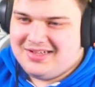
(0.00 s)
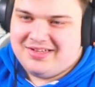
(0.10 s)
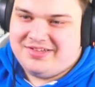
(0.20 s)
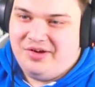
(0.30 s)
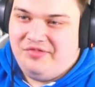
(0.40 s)

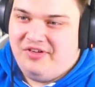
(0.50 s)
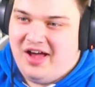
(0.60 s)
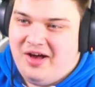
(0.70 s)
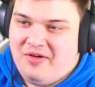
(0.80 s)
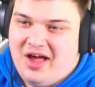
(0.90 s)
So
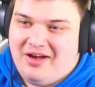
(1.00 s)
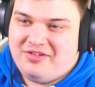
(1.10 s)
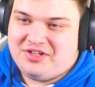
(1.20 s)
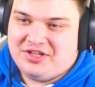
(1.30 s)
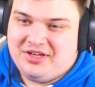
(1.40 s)
far, we're
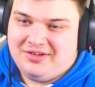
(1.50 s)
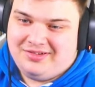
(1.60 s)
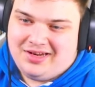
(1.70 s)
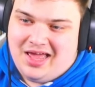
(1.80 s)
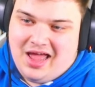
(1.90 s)
averaging
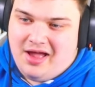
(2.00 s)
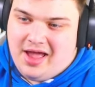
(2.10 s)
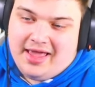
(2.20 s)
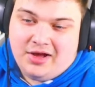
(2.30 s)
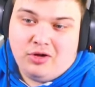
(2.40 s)

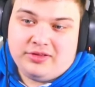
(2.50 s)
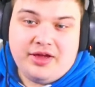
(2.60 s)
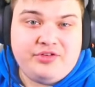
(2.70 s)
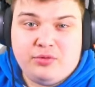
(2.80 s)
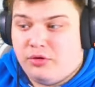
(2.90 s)
8 gold
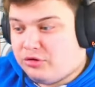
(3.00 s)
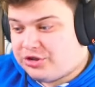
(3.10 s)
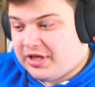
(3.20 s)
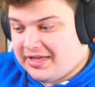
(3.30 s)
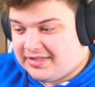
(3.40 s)
every
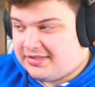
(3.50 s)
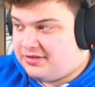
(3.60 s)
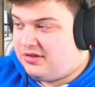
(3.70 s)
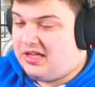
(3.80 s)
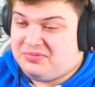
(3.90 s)
100 cases.
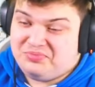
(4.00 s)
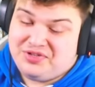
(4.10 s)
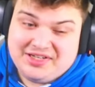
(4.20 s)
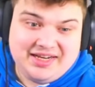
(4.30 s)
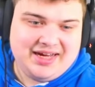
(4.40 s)
That's
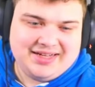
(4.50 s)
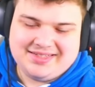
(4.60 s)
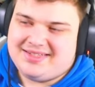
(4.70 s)
pretty nice.